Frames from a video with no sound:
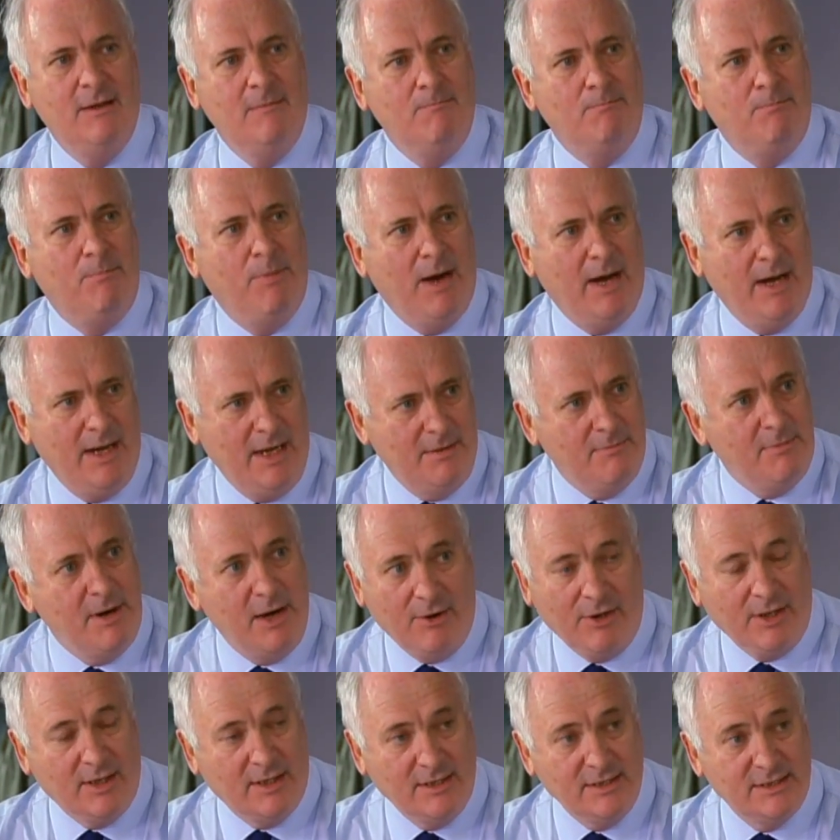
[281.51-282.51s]
by
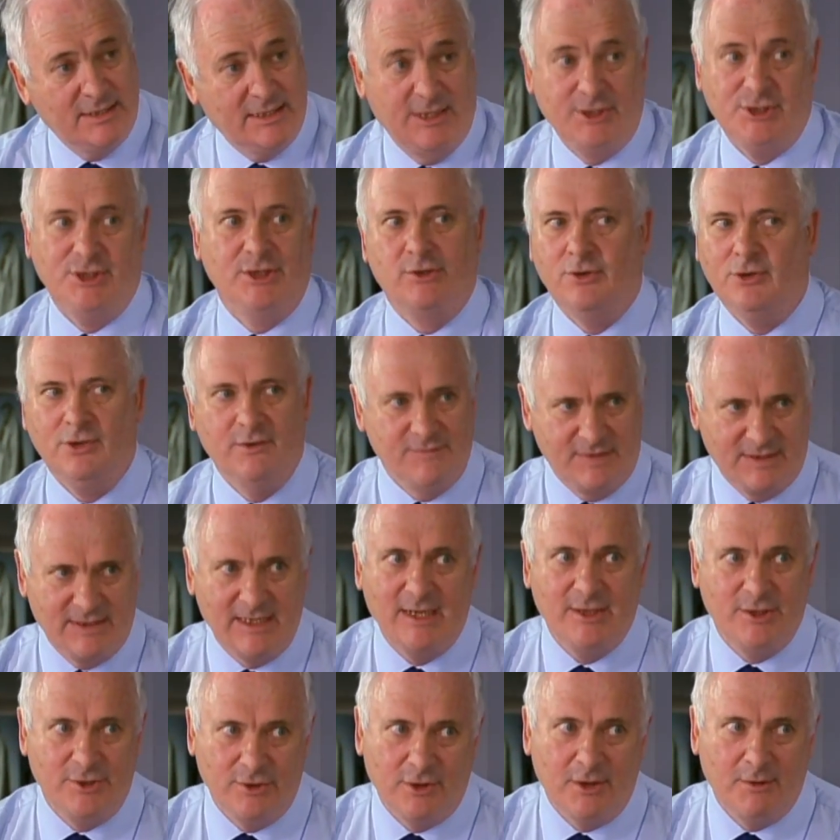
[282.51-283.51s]
Americans, and she could have
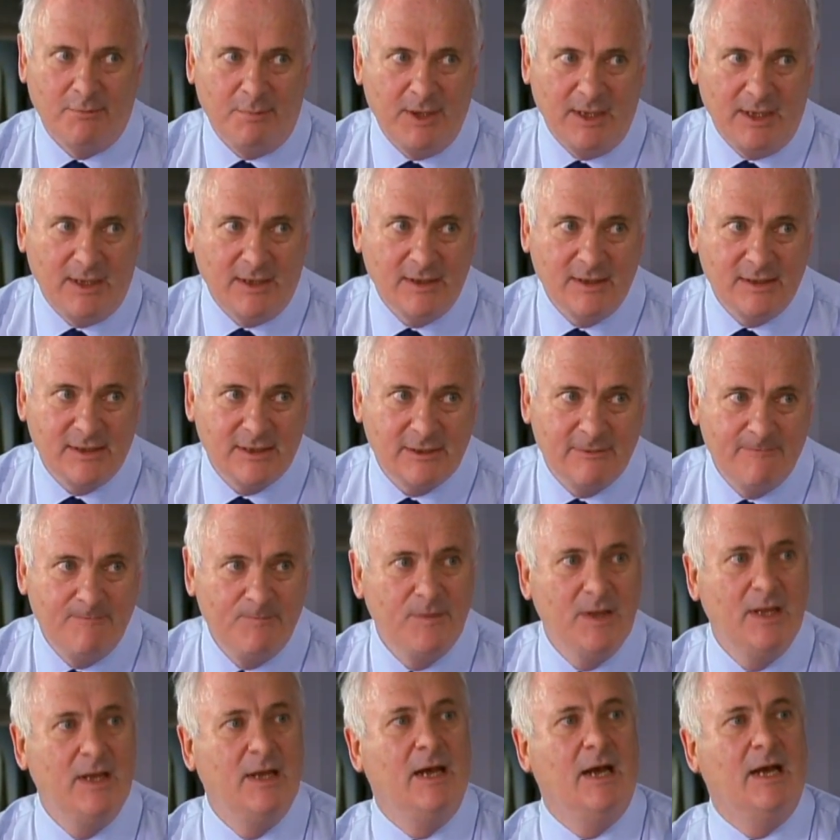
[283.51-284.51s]
said Europeans
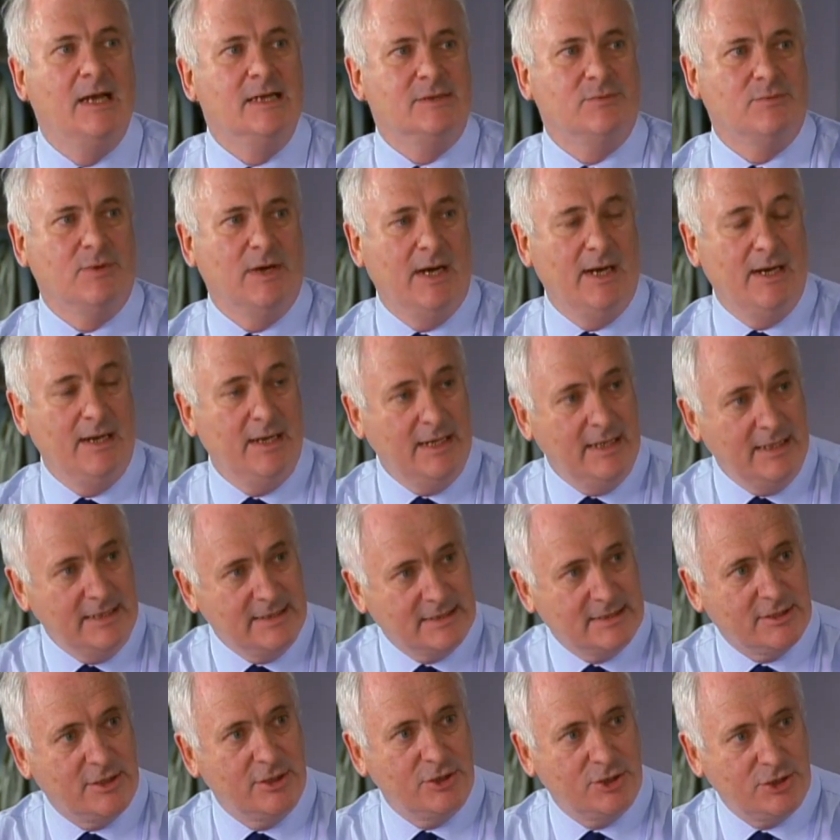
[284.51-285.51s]
as well, is
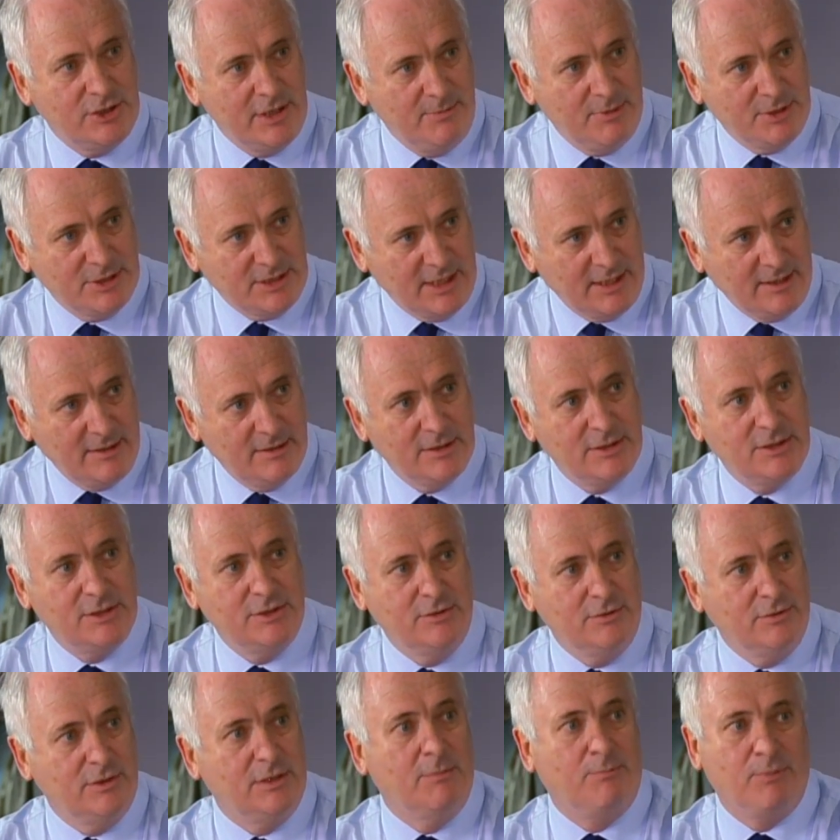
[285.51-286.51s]
contributing
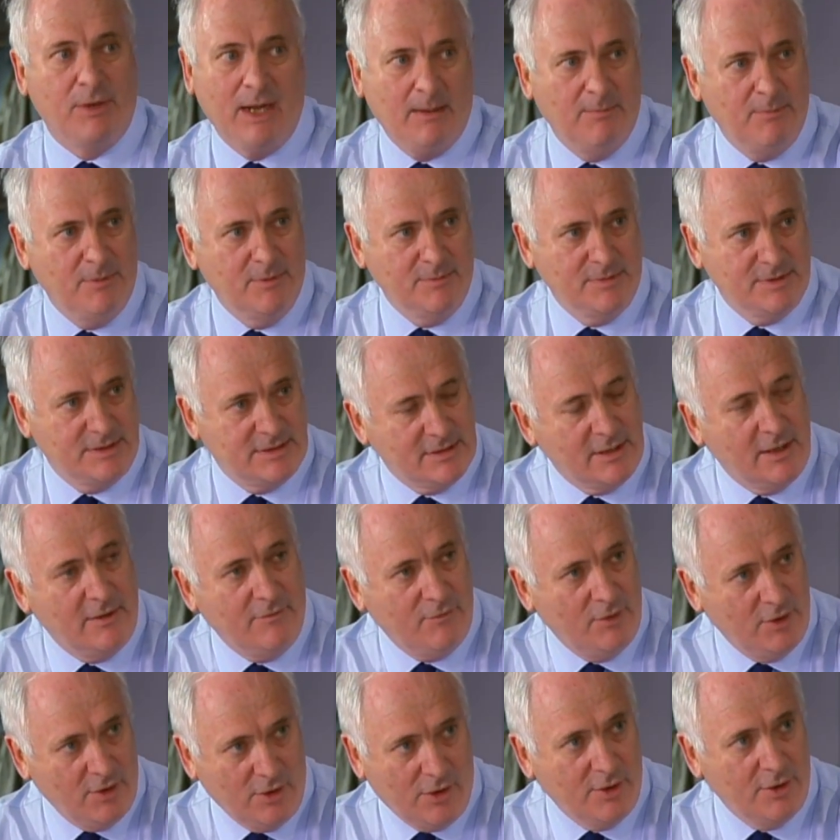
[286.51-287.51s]
to the problems of
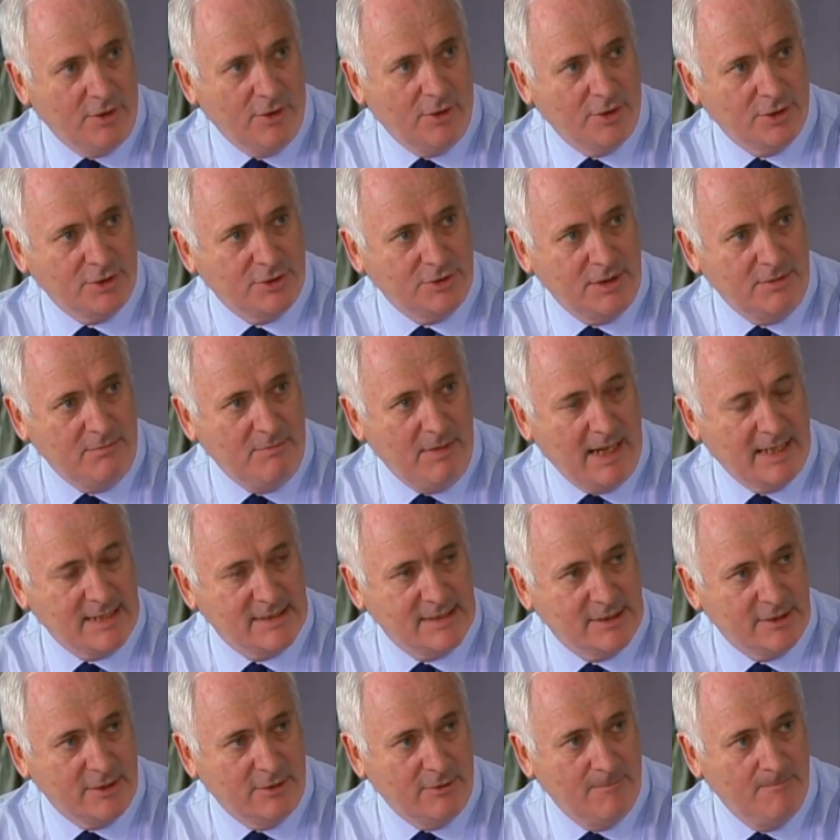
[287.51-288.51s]
law and order in
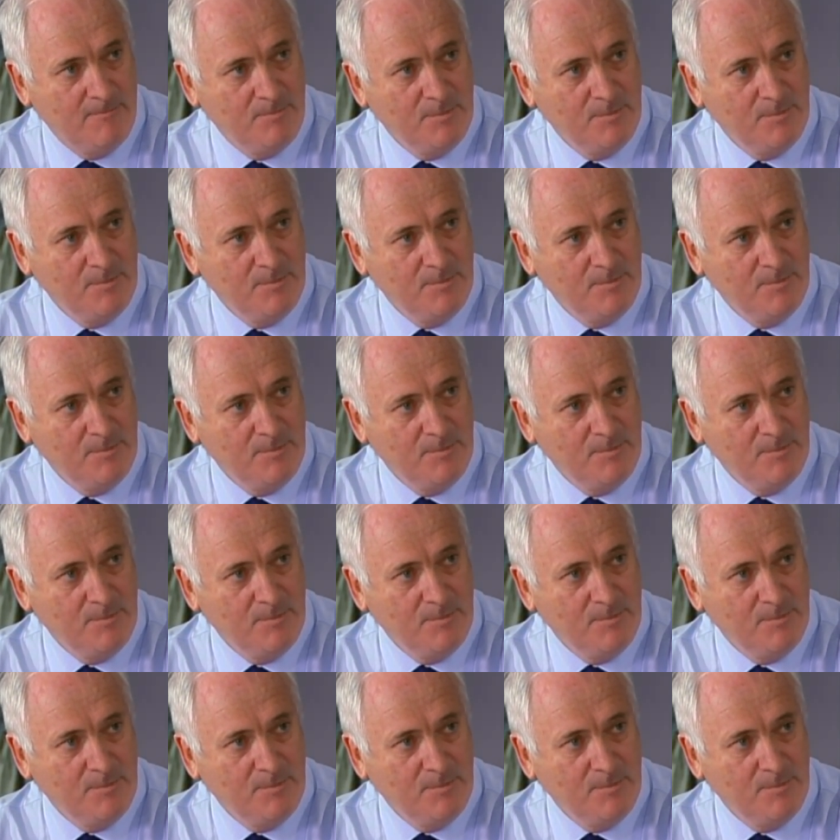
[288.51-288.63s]
Mexico.